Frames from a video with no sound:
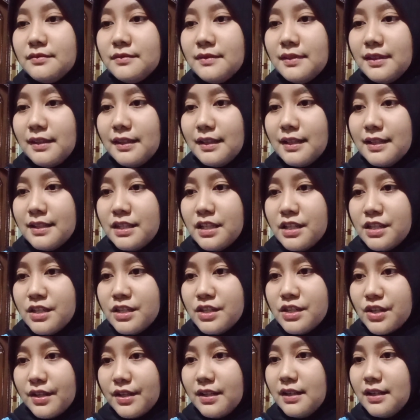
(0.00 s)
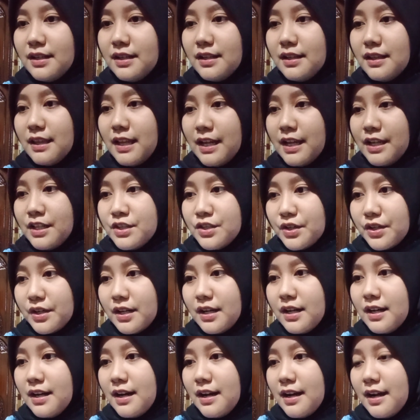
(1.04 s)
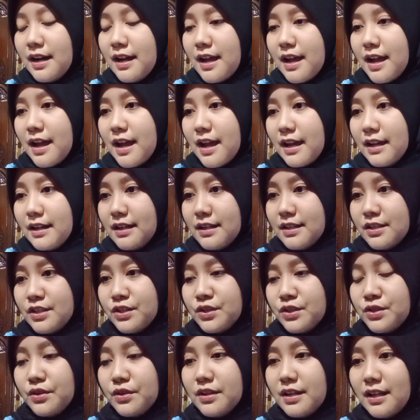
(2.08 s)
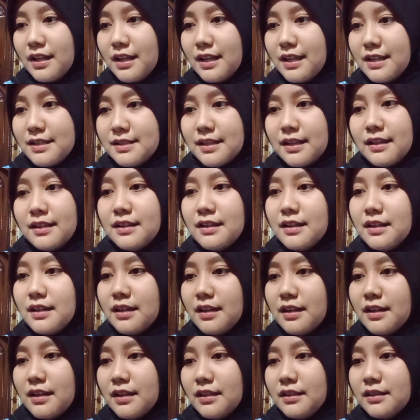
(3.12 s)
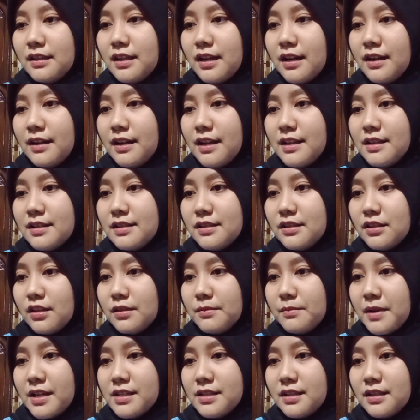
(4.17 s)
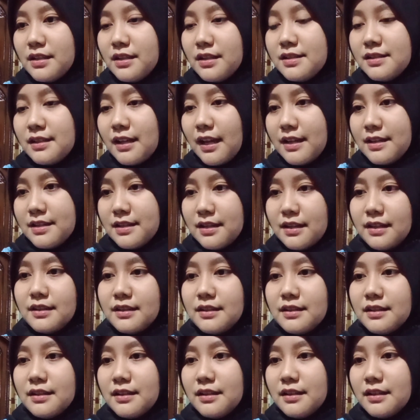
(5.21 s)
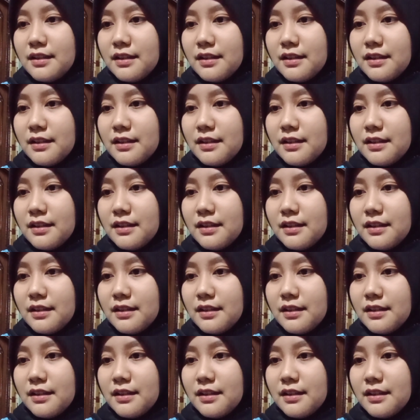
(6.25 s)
The teacher lecture and the student listen. There is not much discussion.